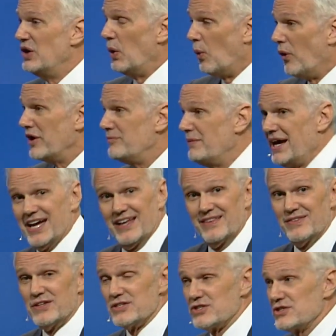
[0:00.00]
one
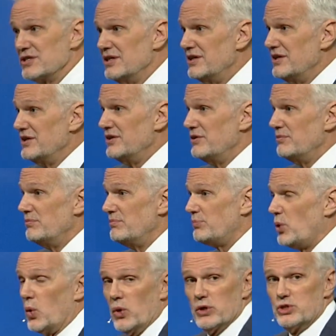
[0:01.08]
man, this
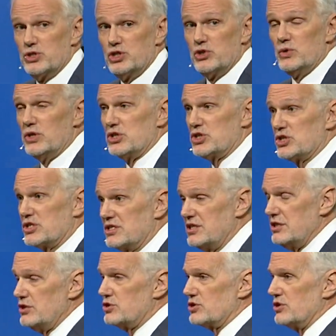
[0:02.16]
poor Jewish
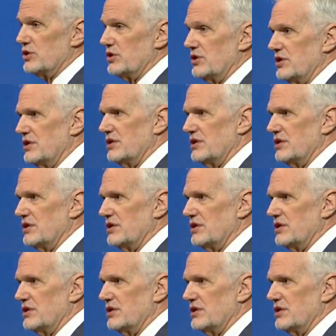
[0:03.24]
teacher,